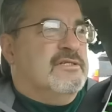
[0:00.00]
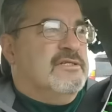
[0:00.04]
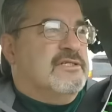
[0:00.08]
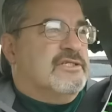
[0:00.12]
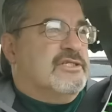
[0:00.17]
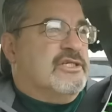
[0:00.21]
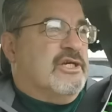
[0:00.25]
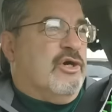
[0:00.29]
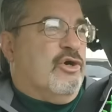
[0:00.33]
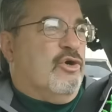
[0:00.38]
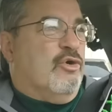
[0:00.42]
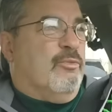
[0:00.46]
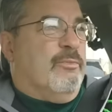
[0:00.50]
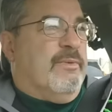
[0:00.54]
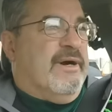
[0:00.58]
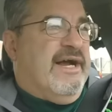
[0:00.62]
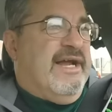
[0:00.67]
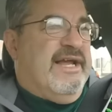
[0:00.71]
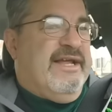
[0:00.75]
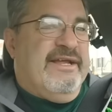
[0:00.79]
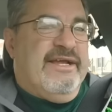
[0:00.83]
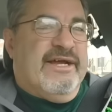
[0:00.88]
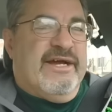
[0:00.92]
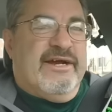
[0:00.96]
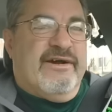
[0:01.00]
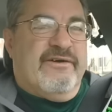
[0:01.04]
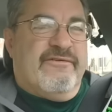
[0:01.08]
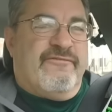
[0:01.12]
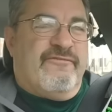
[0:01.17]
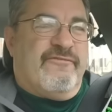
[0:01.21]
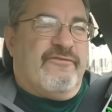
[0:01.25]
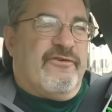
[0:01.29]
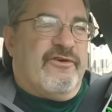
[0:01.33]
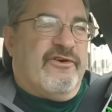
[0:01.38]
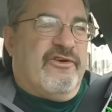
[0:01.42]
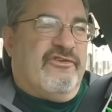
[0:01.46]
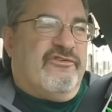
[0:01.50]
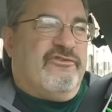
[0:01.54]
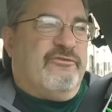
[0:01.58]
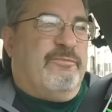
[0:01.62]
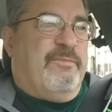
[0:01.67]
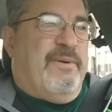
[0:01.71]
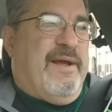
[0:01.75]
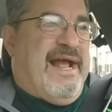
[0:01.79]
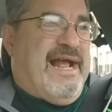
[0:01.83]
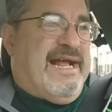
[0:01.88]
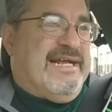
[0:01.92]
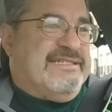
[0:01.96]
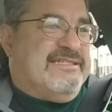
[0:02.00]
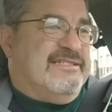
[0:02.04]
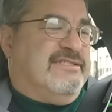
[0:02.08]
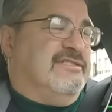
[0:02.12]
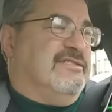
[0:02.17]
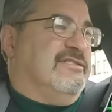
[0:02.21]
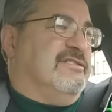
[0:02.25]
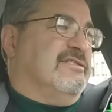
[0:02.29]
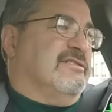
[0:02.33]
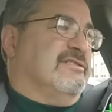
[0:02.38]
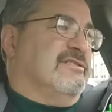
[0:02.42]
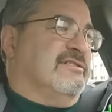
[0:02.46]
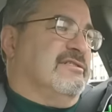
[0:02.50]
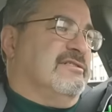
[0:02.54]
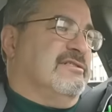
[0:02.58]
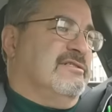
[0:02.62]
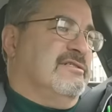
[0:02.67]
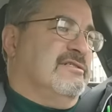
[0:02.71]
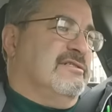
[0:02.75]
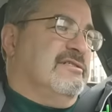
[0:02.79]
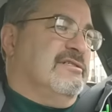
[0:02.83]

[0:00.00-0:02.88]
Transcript: So my uh, first passenger